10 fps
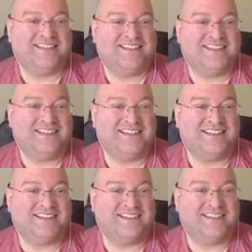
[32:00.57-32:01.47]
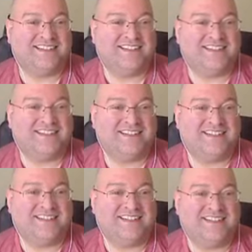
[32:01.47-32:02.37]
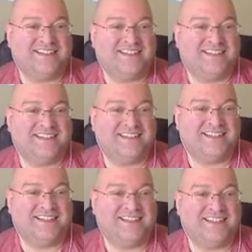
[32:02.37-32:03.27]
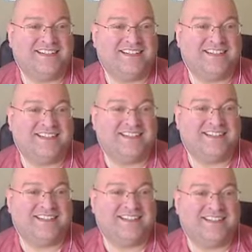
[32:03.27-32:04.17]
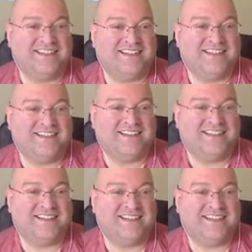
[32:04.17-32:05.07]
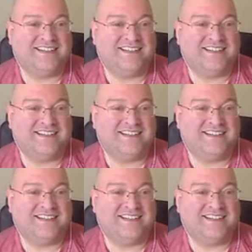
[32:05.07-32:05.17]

(not speaking)